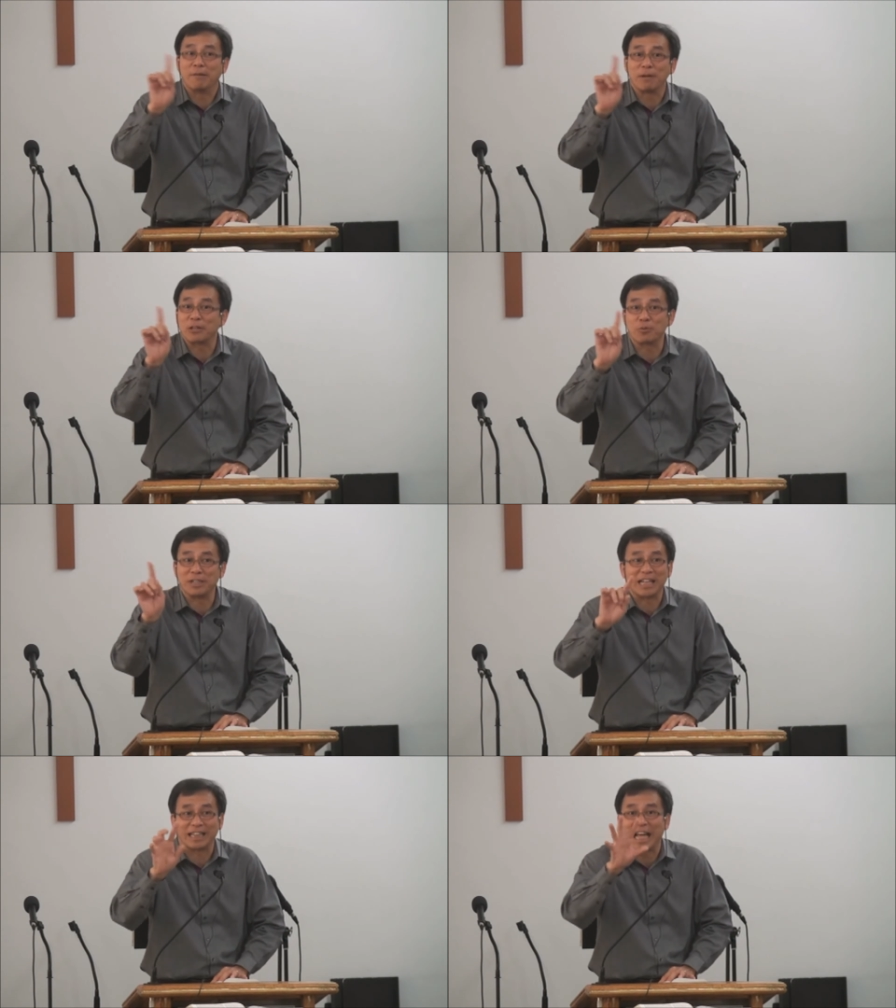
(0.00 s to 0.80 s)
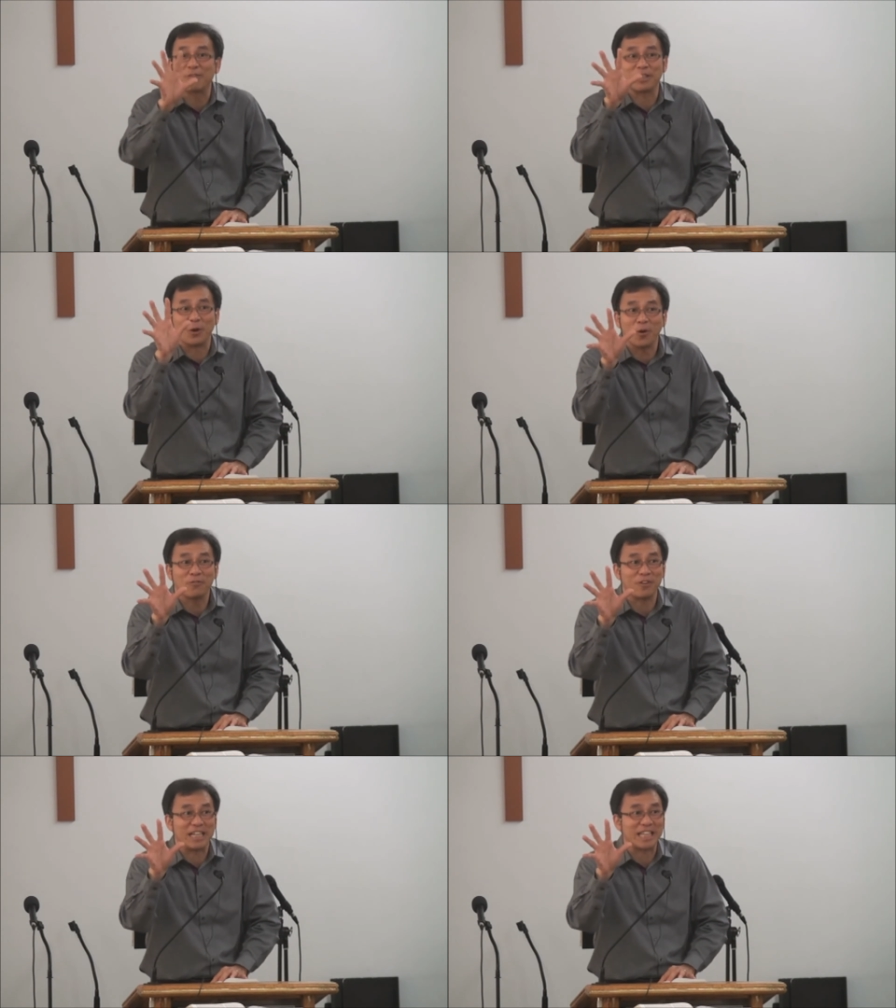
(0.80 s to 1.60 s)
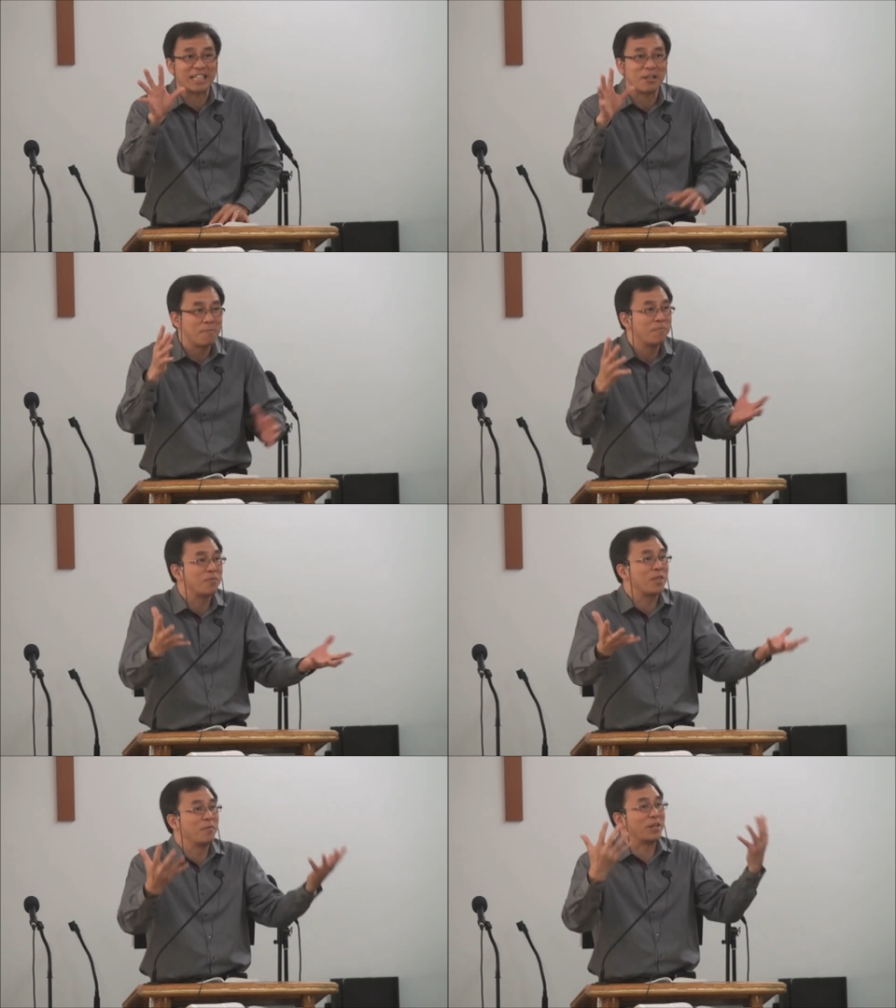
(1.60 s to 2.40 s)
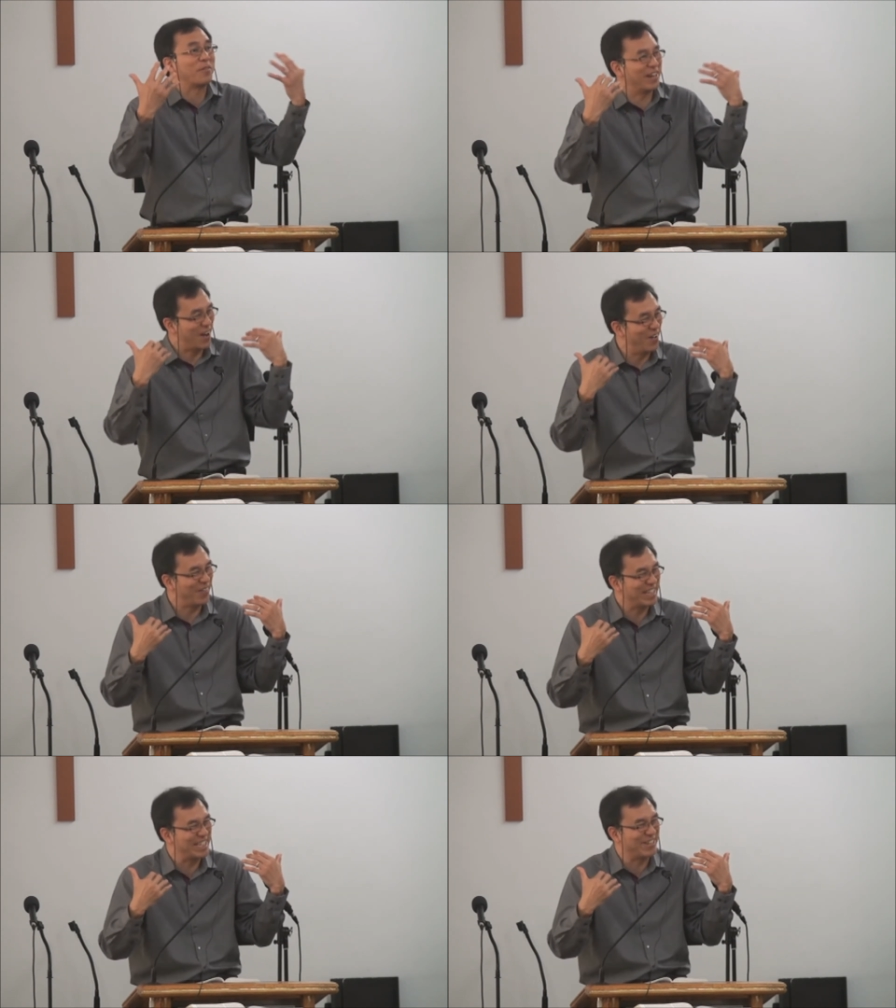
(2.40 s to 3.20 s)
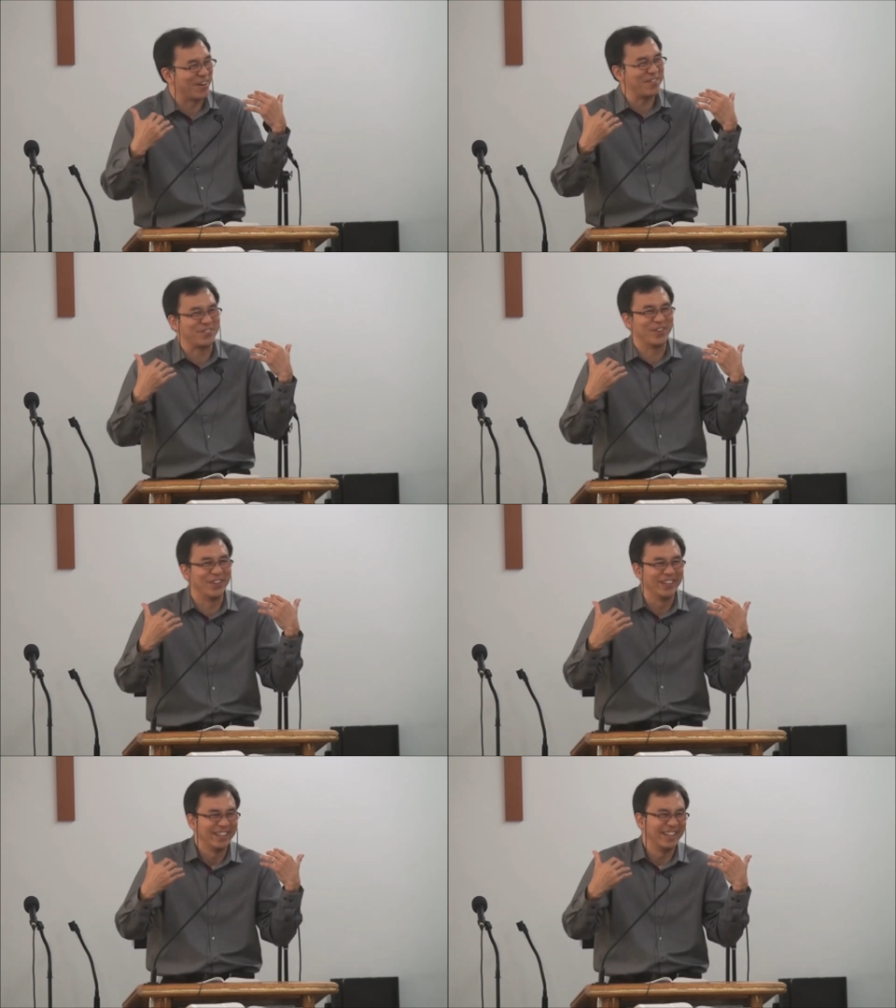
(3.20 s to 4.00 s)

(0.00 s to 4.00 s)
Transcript: not because we're not glad with the old faces, but we're always joyful